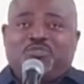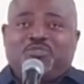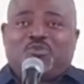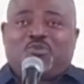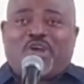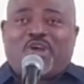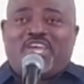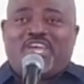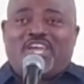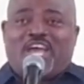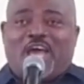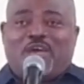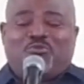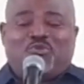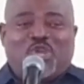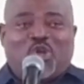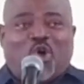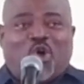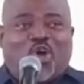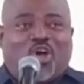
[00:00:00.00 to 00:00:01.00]
right? And
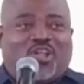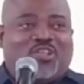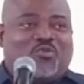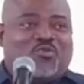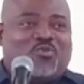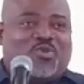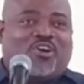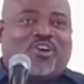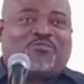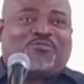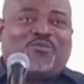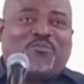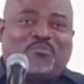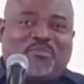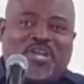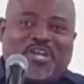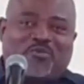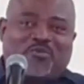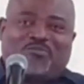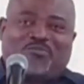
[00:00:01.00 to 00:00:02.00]
we all we are
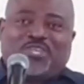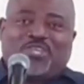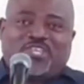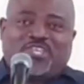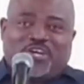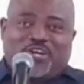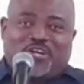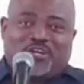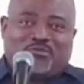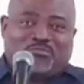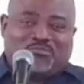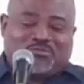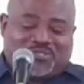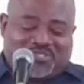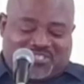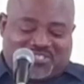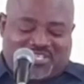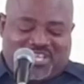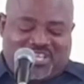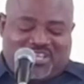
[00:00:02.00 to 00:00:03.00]
familiar with the
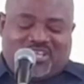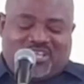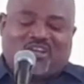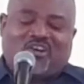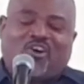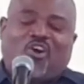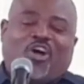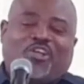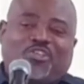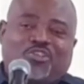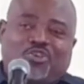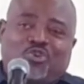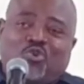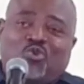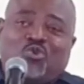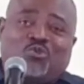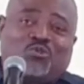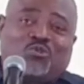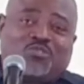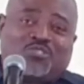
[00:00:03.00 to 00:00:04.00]
terms God
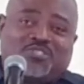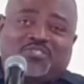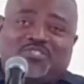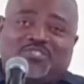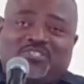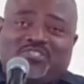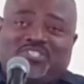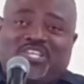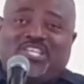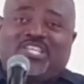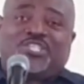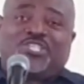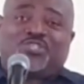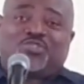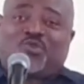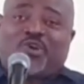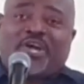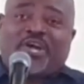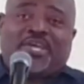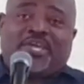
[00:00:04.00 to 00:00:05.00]
used to
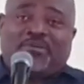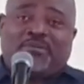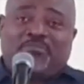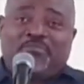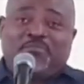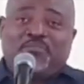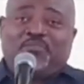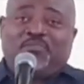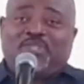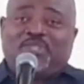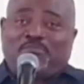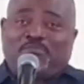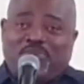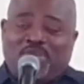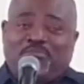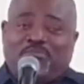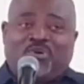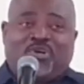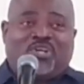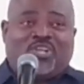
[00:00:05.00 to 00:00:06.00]
describe the
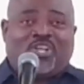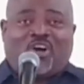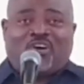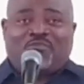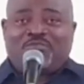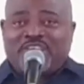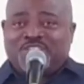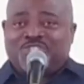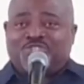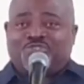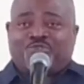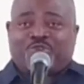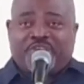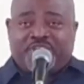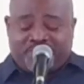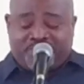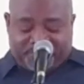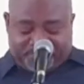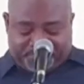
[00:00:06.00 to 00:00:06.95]
people of Israel.